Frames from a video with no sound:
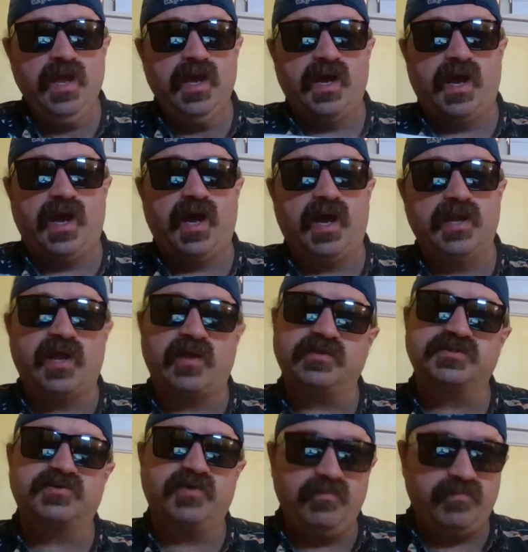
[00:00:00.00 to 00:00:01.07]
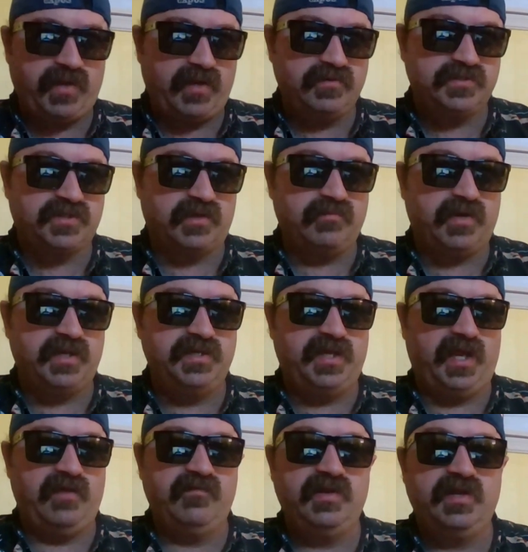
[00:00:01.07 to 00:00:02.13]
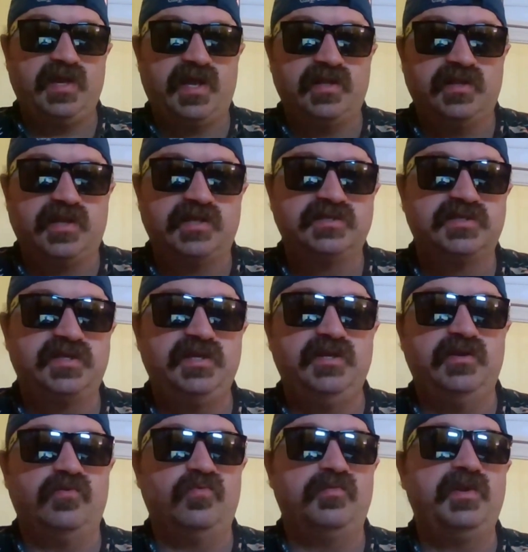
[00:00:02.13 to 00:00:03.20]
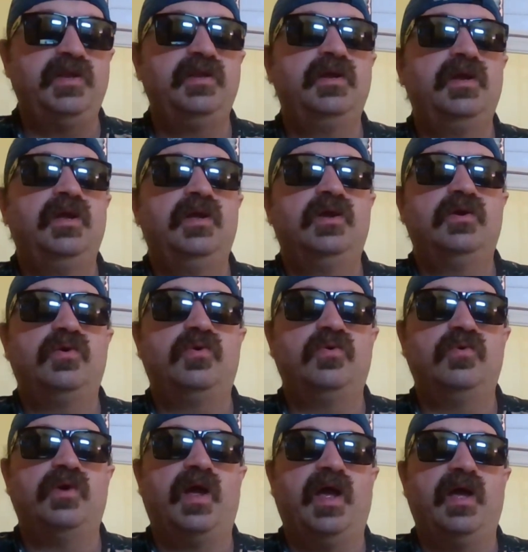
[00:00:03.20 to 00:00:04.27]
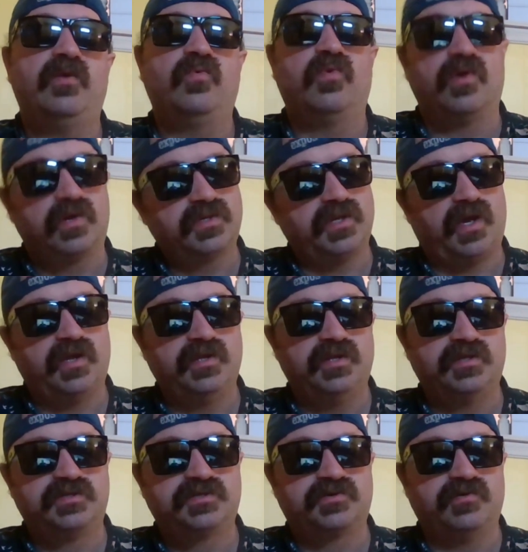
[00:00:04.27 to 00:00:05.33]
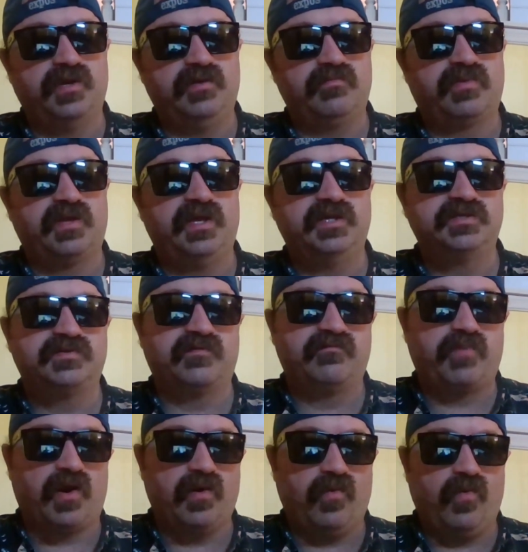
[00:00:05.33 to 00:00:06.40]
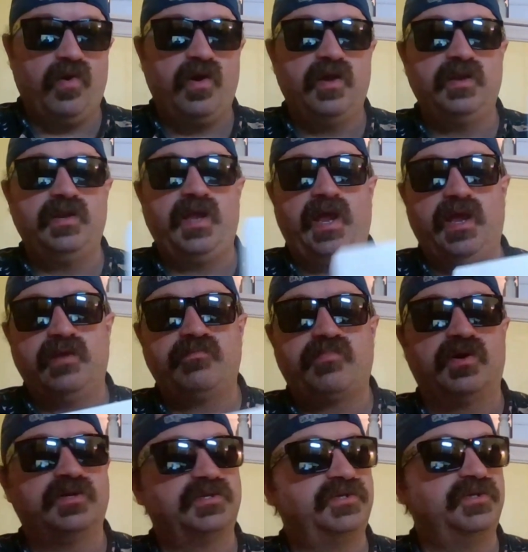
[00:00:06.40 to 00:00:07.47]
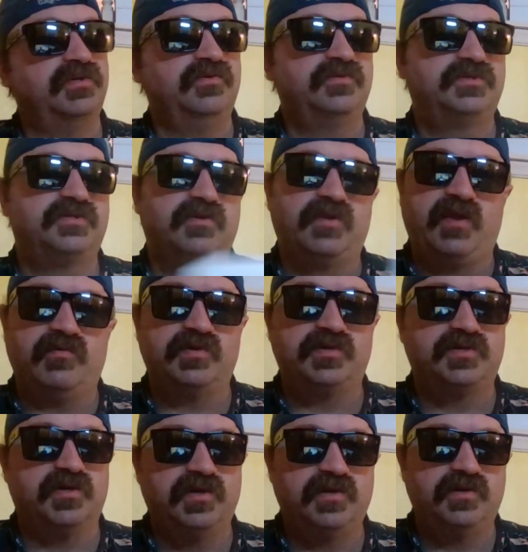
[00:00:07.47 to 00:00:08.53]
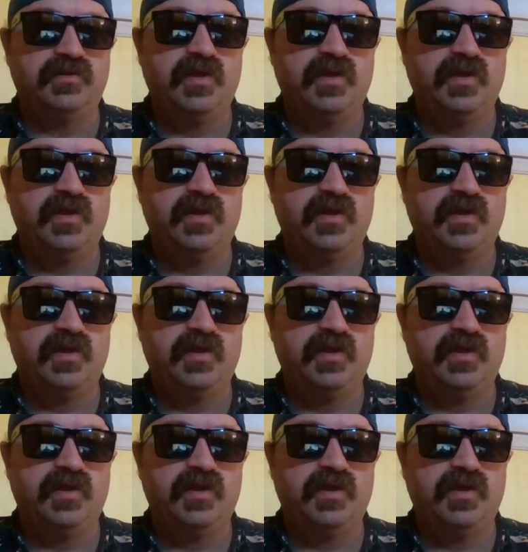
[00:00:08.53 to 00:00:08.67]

Now, the screenplay was done by David and Leslie Newman, who had worked on the screenplays of Part 1 and Part 2, so they return